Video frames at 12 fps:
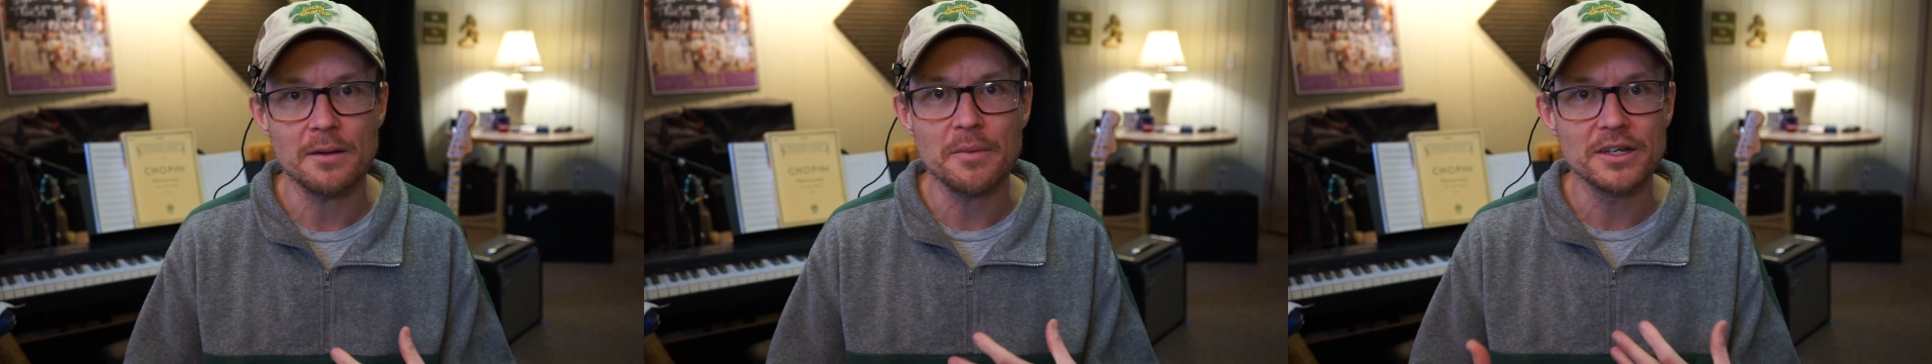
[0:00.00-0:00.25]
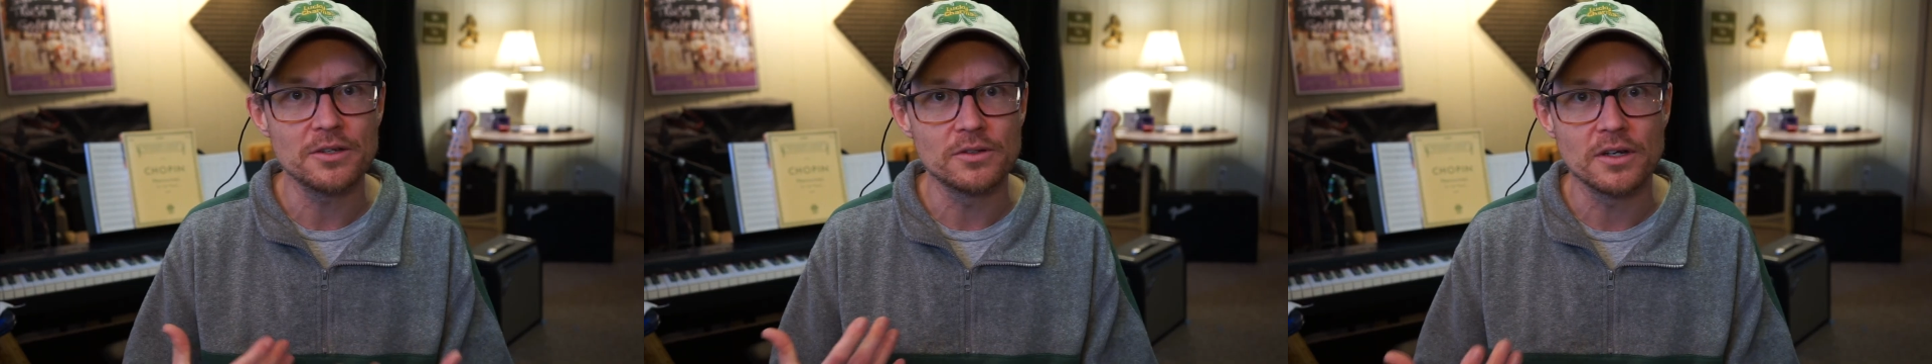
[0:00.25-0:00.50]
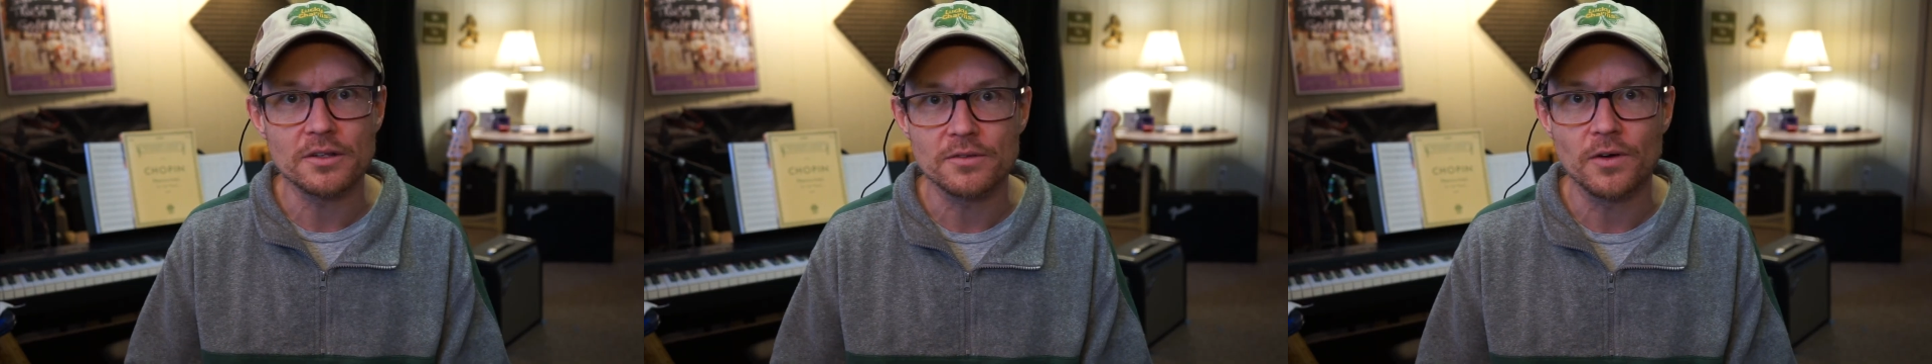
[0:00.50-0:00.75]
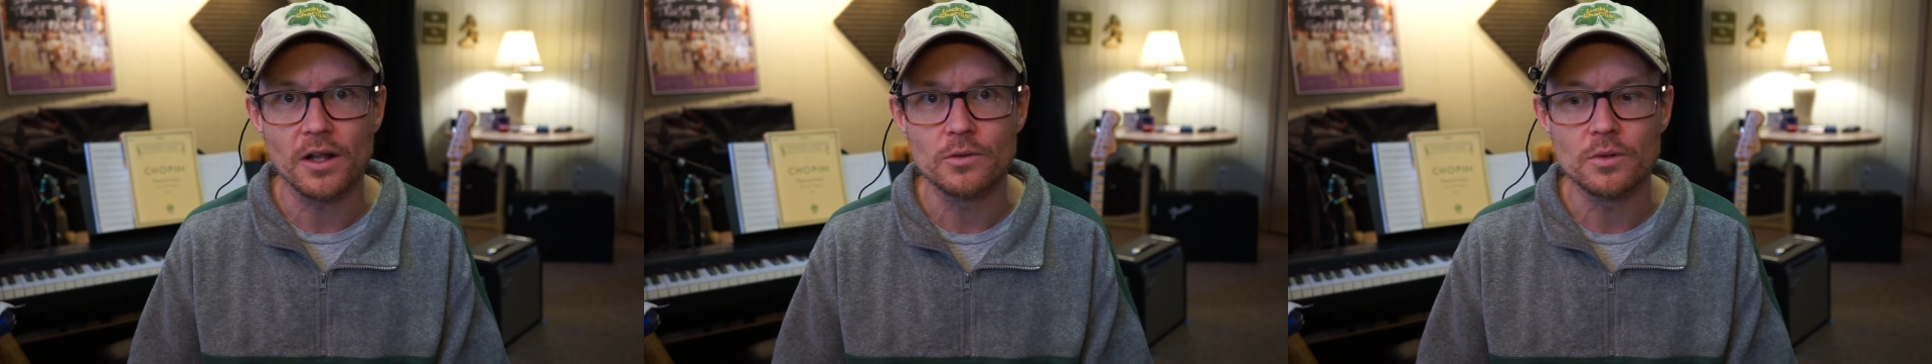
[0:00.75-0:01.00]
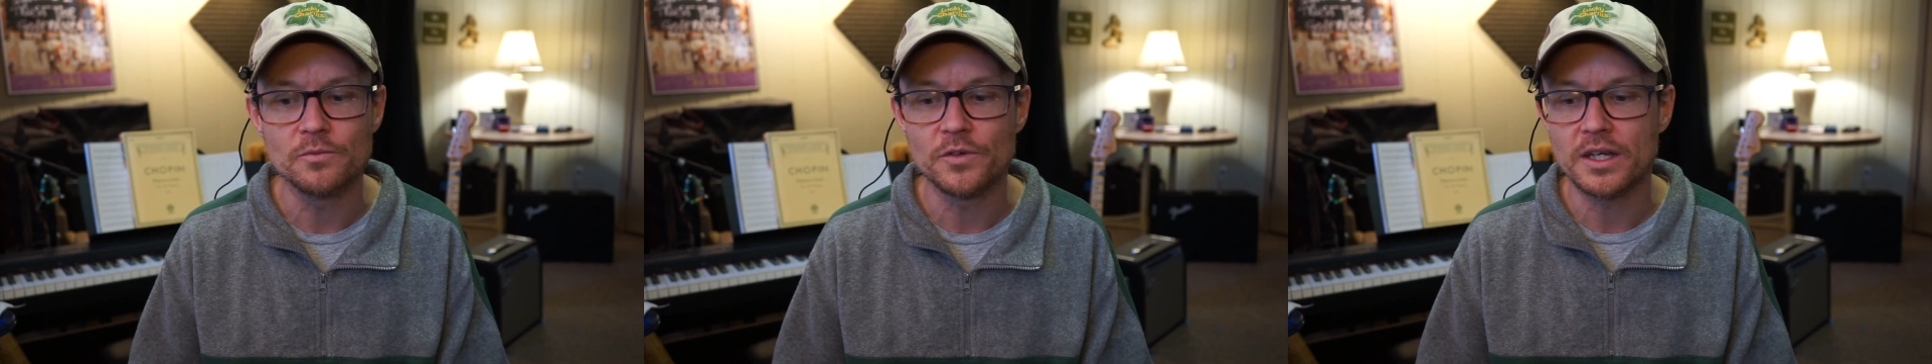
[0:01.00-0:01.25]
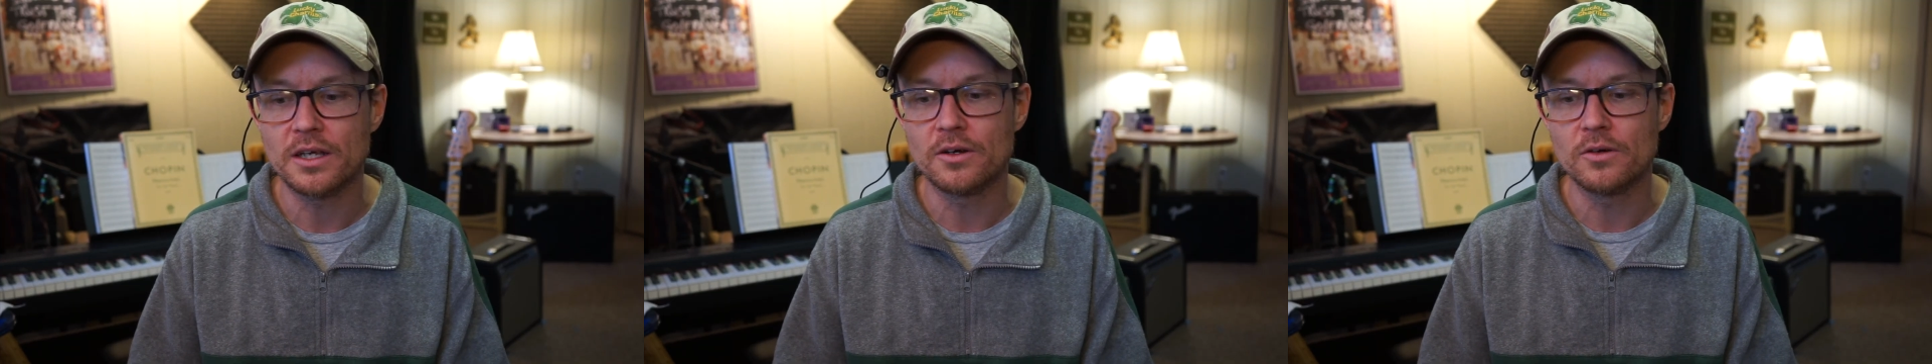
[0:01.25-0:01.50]
I might do another follow-up
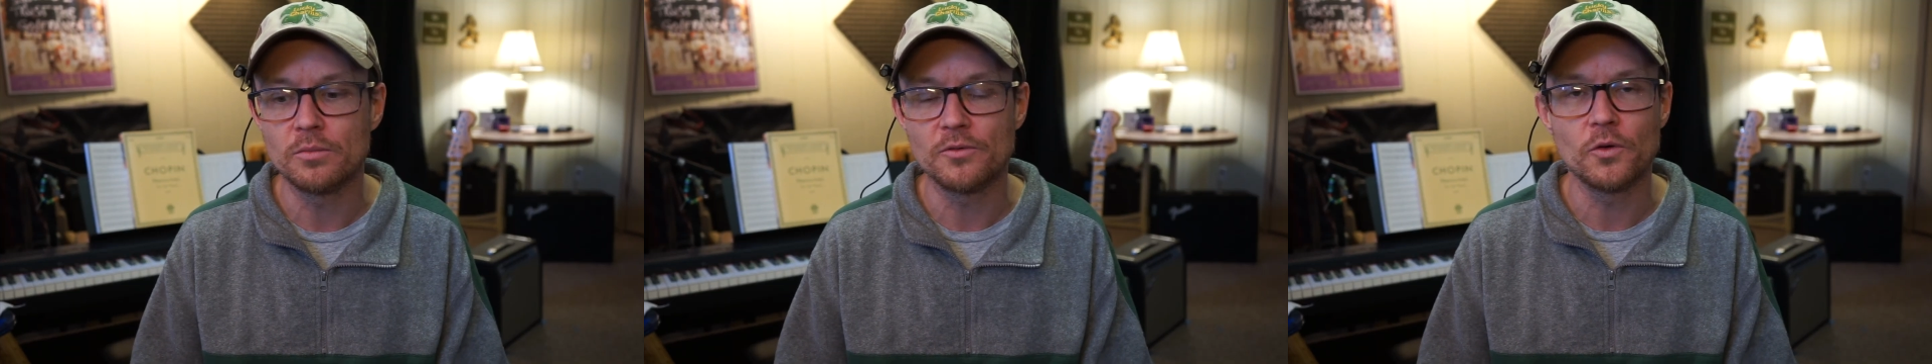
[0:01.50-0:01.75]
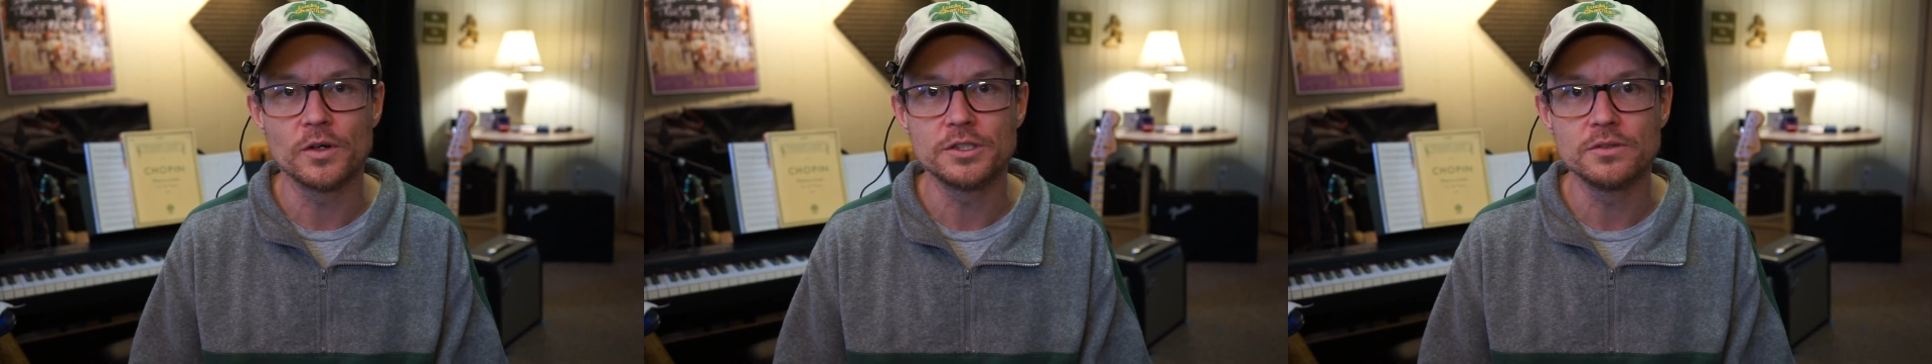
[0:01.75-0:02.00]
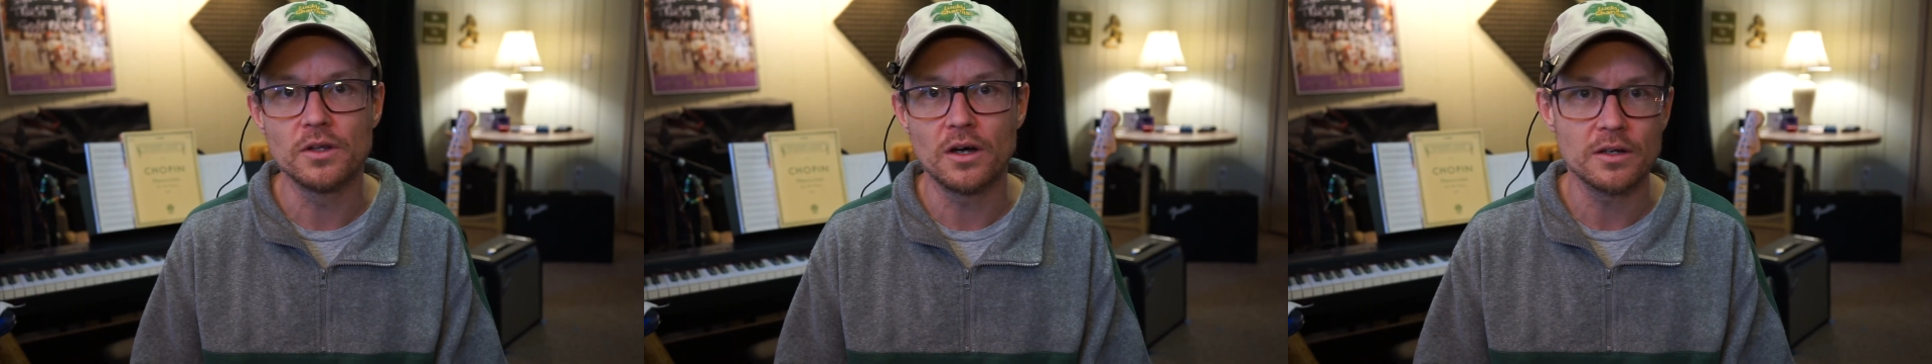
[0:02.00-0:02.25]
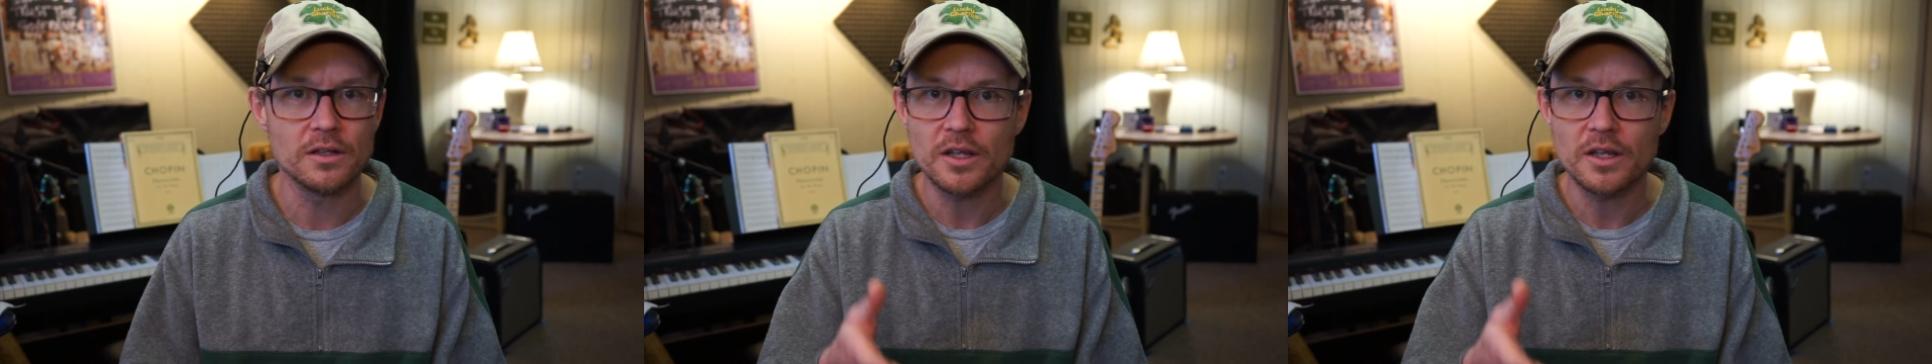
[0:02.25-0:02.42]
video before too long.